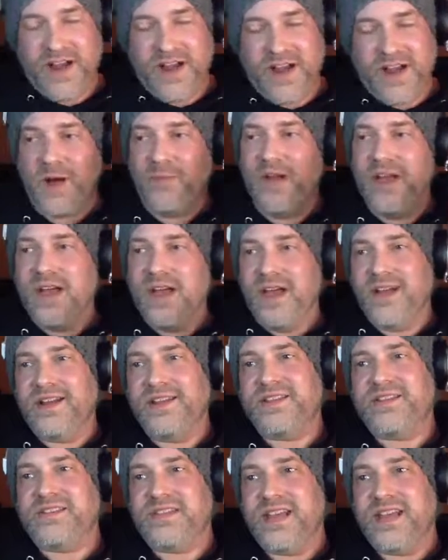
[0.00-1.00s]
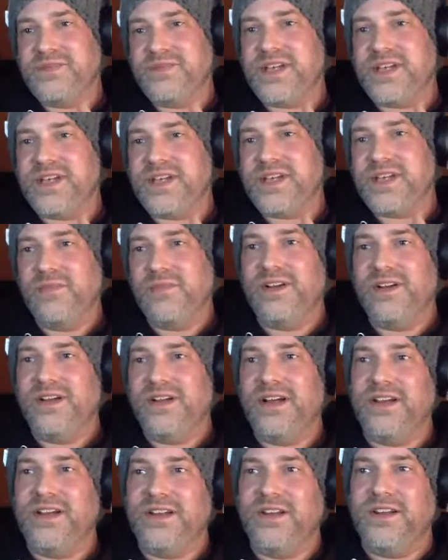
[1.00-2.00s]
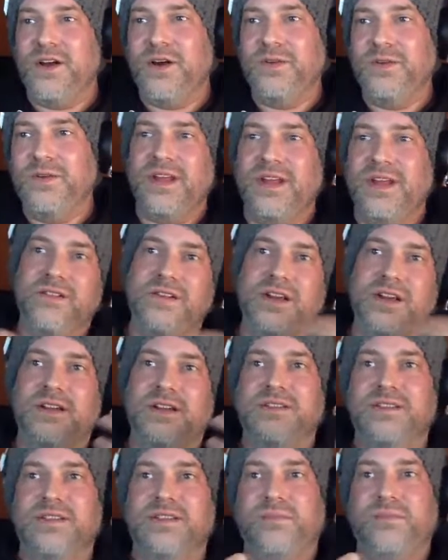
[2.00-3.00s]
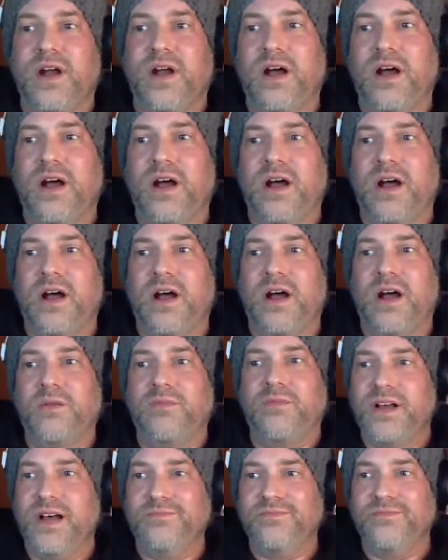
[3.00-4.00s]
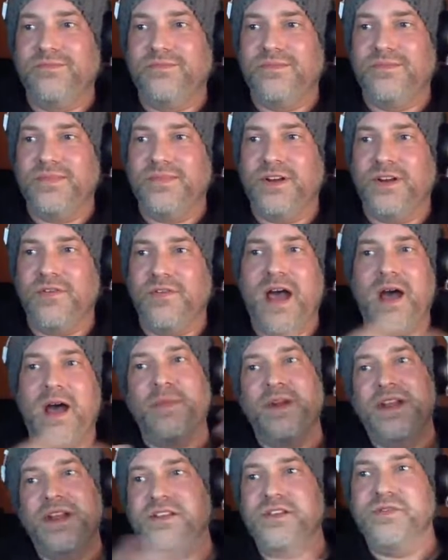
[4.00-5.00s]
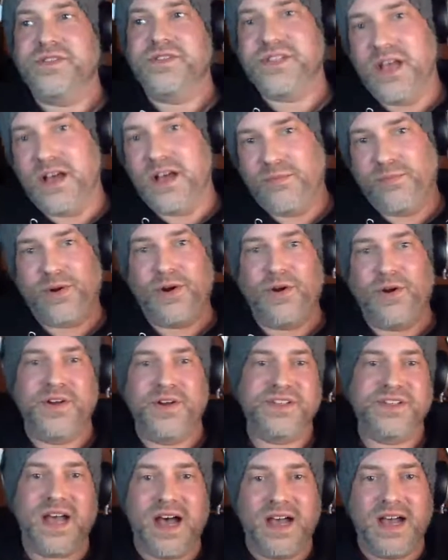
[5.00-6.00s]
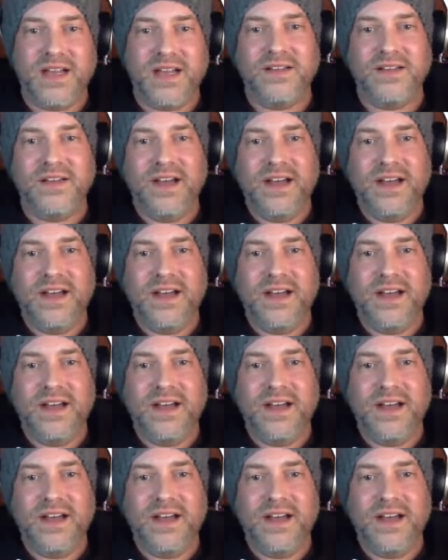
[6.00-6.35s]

And at the same time, you know, then you get into the problem, you know, of how many do you sell per design?